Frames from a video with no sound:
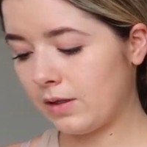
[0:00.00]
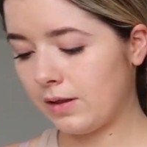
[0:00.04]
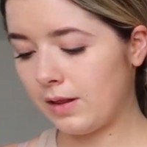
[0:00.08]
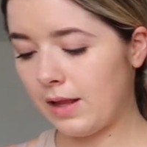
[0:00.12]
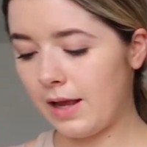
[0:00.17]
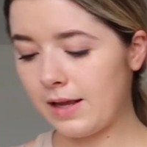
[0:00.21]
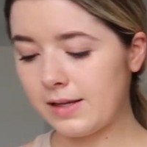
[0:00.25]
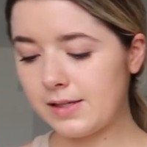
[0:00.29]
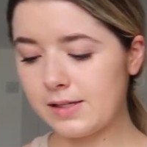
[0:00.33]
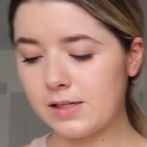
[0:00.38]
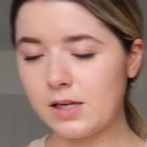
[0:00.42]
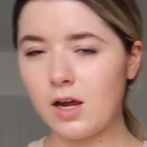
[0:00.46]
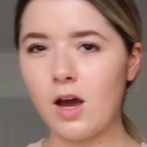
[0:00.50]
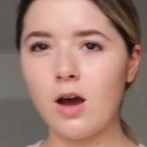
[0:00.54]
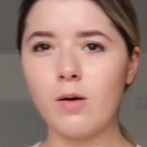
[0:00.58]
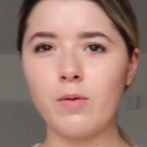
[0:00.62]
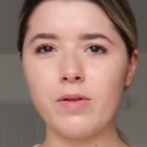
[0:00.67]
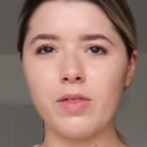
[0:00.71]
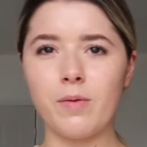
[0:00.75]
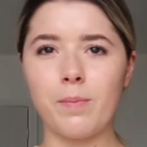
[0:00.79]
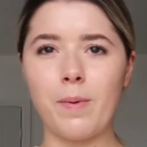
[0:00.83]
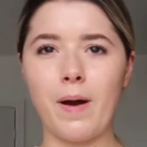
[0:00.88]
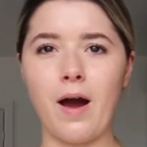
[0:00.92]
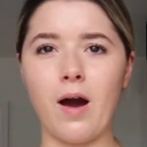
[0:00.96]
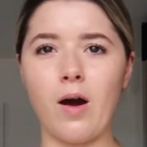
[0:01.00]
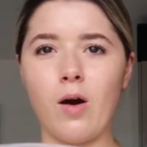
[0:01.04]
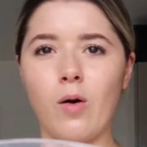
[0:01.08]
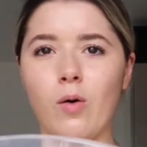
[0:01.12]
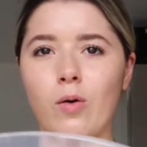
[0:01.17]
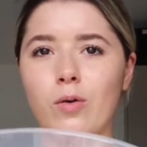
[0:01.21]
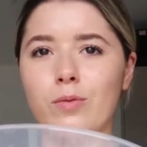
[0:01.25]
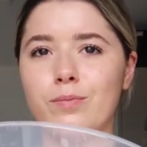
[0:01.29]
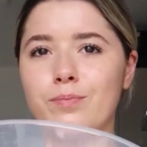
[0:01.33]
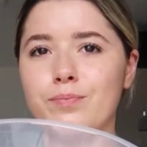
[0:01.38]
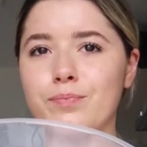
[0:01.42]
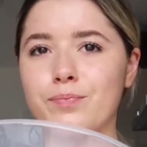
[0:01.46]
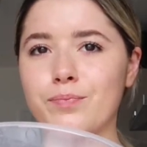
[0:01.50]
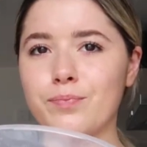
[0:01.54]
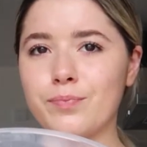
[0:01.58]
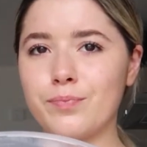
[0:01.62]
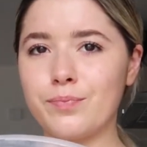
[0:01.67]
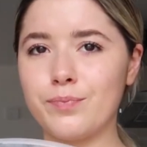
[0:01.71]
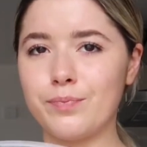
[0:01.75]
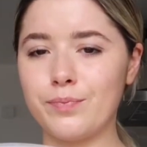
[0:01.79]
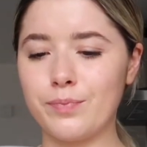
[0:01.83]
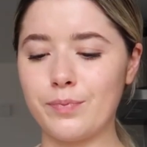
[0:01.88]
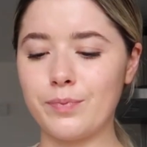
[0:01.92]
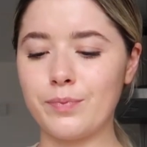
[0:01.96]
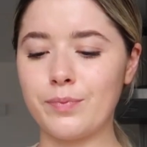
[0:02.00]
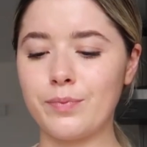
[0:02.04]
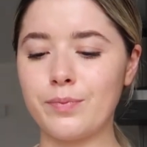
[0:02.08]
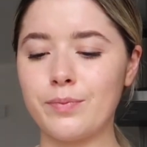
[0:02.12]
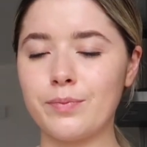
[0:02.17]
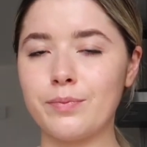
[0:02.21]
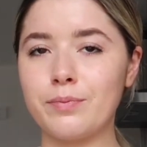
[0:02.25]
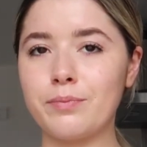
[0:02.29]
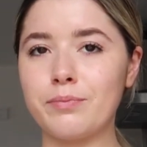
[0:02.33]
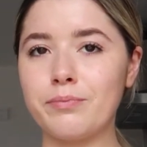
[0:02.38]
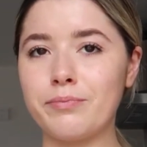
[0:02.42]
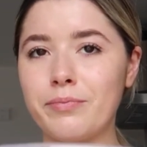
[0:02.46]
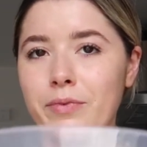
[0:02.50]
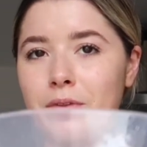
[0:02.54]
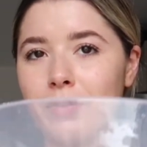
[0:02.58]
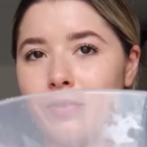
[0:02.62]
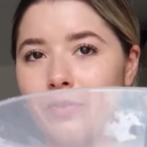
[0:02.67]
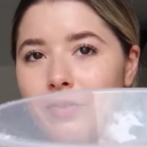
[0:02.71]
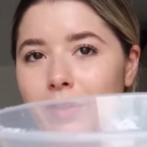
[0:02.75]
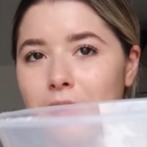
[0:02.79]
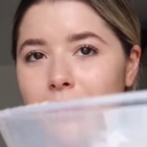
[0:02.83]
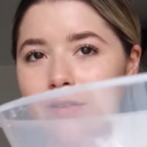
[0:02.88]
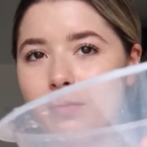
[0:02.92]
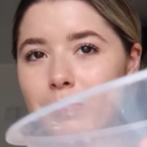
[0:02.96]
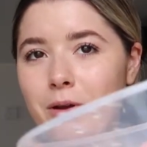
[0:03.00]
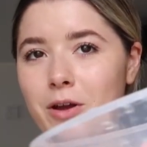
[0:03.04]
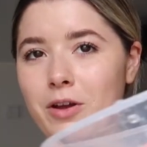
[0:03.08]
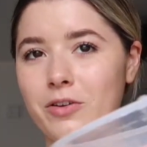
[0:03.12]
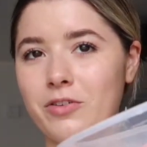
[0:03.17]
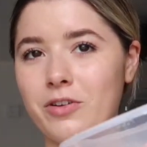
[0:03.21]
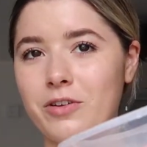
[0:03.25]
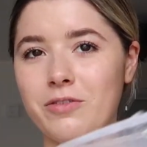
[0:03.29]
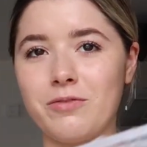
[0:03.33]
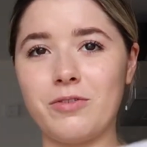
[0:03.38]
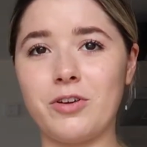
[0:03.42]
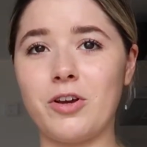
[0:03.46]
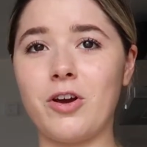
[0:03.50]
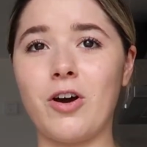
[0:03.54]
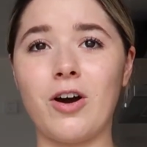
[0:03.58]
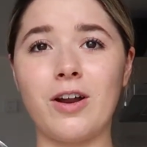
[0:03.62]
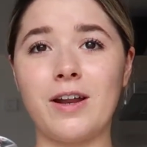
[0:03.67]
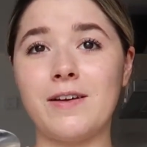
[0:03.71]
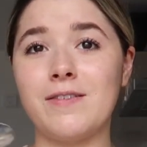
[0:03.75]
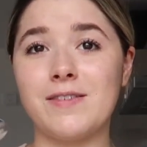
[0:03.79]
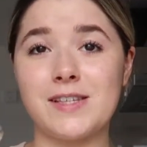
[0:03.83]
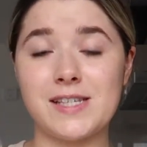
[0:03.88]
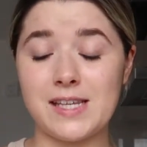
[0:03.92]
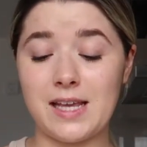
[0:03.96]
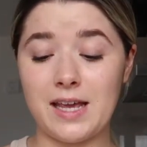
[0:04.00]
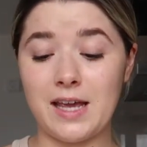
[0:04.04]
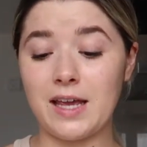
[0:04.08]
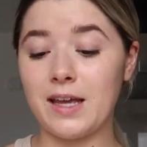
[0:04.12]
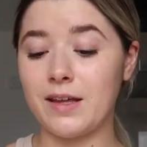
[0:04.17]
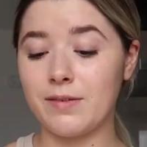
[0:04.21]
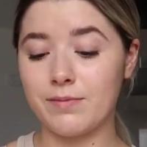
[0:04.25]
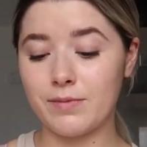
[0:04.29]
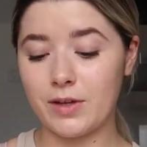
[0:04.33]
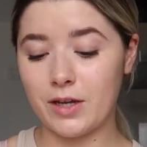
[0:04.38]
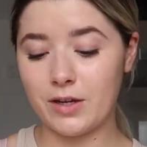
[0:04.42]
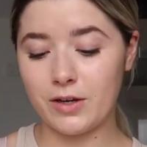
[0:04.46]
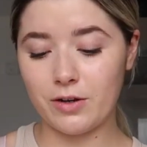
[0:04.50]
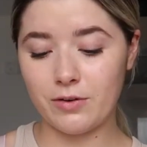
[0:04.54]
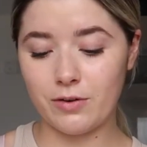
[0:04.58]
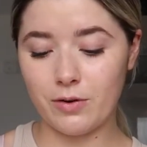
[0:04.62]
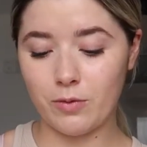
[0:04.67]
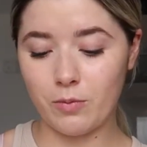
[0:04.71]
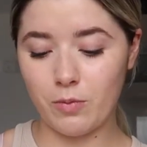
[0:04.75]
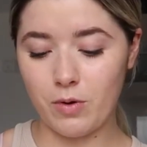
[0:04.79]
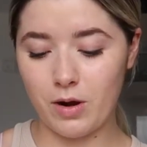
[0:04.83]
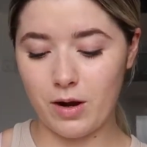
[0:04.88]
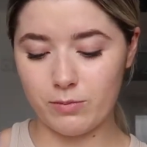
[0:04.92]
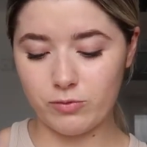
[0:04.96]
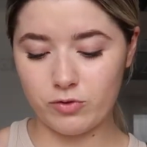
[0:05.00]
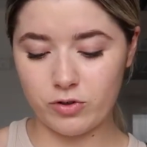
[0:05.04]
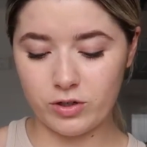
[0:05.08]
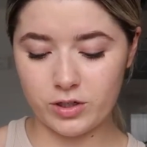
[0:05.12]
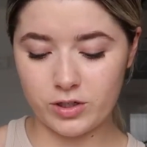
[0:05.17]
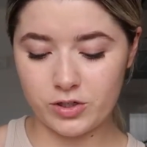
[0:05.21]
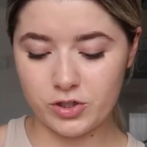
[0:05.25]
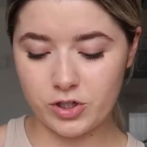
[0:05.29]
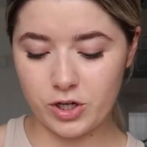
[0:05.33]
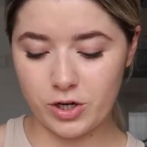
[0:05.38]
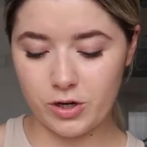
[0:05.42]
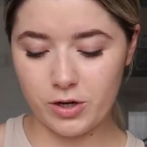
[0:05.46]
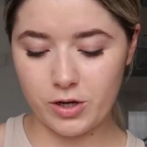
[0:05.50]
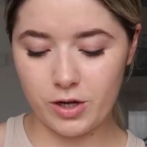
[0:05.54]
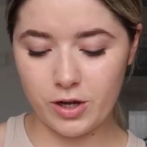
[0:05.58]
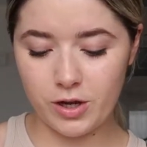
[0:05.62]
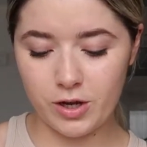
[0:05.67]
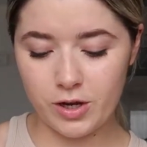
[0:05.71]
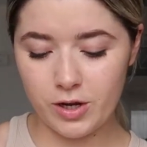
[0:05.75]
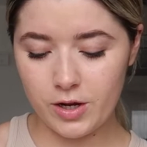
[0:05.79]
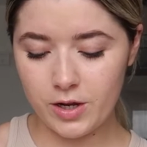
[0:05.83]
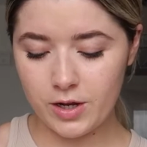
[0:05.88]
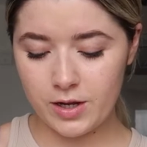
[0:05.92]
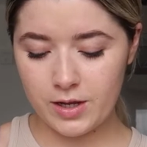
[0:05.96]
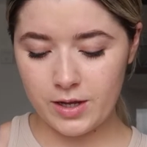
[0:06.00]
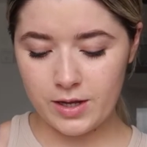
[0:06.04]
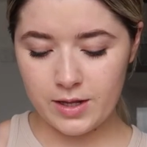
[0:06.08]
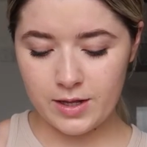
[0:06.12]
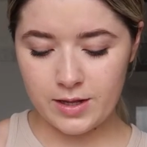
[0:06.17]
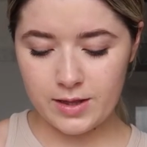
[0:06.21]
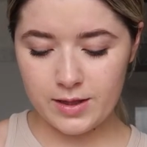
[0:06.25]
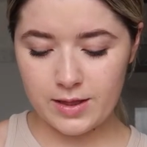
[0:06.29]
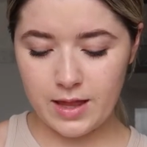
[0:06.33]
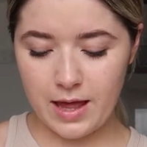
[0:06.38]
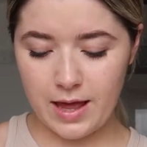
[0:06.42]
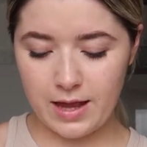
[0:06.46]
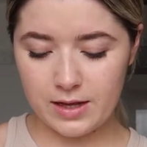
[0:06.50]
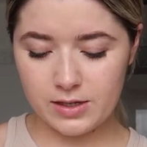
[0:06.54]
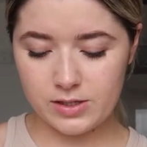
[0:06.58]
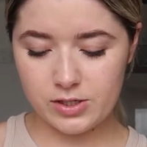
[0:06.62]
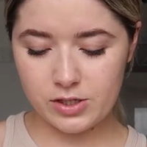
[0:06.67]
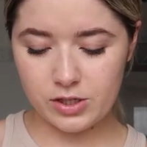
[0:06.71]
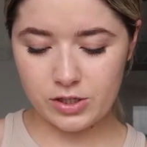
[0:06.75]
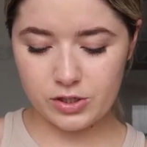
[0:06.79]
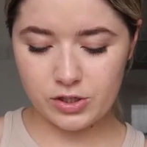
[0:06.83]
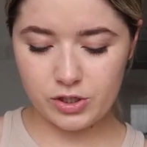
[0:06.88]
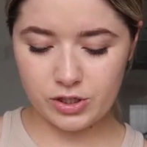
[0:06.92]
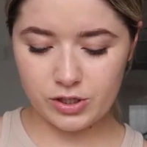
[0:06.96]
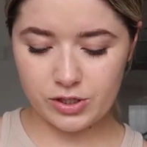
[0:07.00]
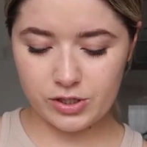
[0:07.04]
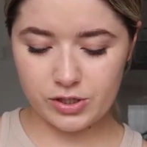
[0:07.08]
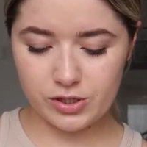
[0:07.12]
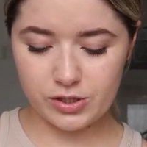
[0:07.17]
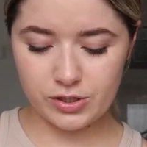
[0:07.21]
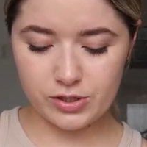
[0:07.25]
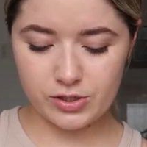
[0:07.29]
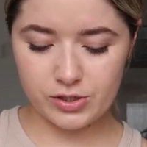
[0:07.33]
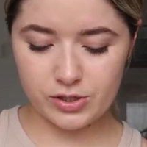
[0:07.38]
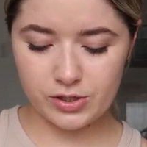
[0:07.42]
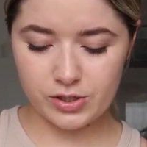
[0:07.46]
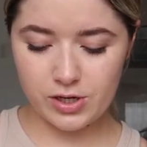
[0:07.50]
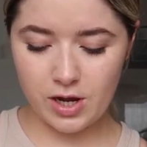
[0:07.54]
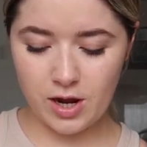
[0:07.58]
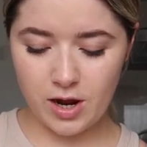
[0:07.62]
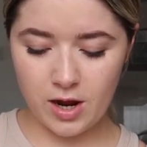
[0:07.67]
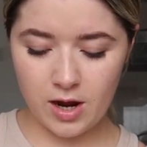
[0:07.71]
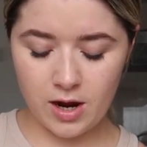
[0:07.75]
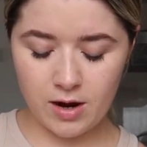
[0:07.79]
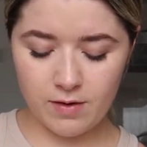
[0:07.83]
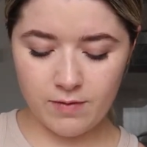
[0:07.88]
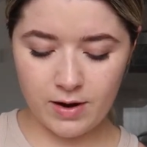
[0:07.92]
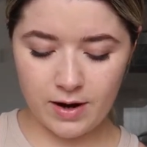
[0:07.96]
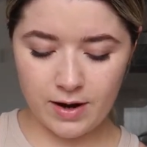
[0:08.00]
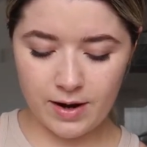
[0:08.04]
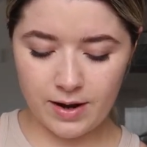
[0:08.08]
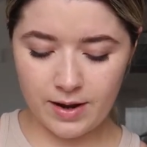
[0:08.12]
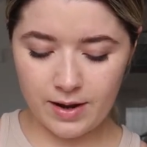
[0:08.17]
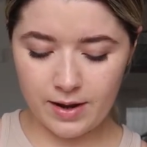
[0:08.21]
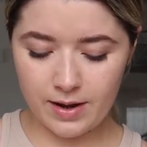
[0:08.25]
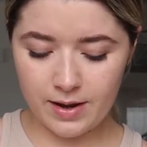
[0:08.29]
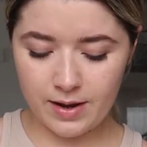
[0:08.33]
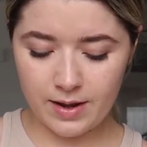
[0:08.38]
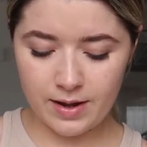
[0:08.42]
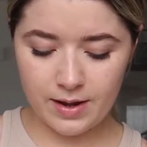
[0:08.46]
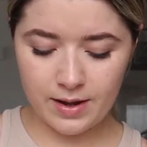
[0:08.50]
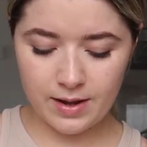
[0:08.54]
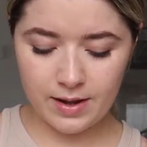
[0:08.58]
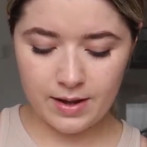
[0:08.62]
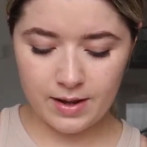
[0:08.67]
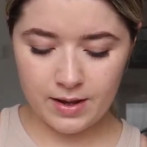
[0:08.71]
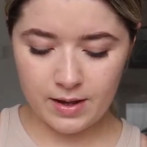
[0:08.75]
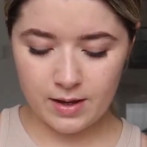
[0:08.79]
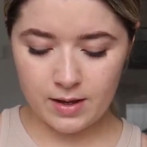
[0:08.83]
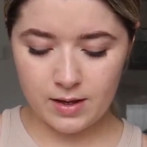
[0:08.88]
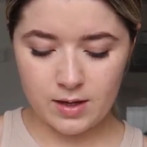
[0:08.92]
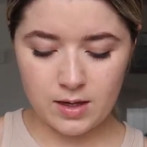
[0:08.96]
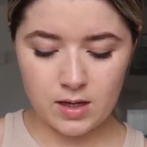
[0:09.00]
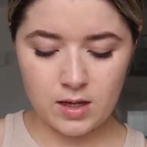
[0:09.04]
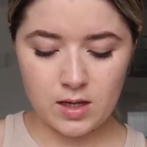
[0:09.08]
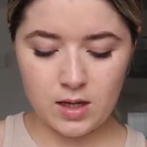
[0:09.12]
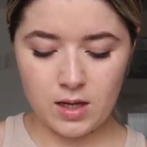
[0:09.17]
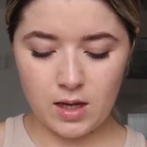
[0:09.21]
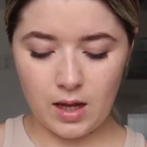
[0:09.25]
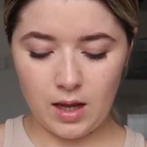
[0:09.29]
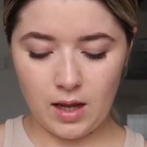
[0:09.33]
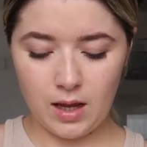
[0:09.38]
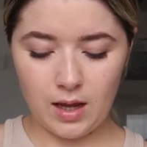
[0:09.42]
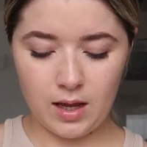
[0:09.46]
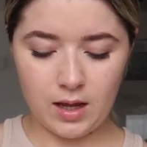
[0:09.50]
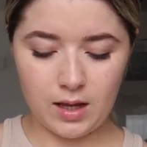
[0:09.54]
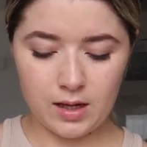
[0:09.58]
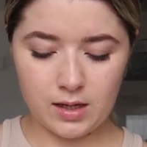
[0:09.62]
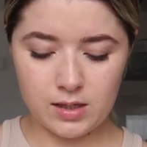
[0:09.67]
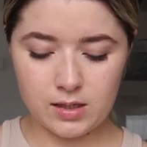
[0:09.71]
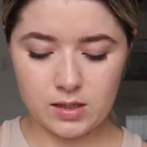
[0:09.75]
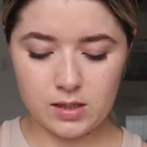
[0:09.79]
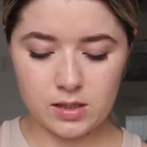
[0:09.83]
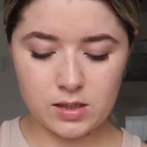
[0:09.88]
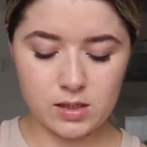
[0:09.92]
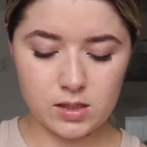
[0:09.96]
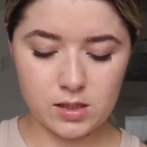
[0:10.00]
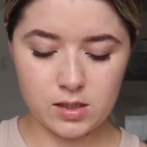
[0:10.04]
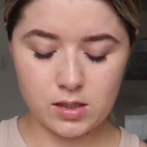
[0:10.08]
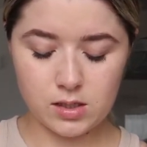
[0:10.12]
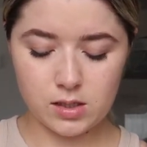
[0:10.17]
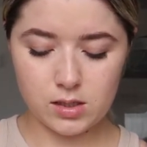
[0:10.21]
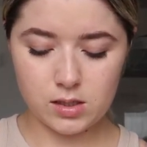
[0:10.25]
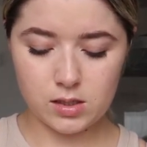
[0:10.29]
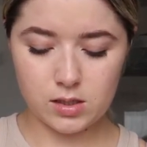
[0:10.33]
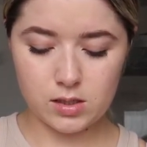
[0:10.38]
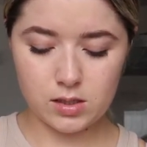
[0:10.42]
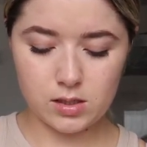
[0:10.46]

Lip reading: Let's start with about this much. You can't even see. I don't know why I'm trying to show you. Let's just stir it. And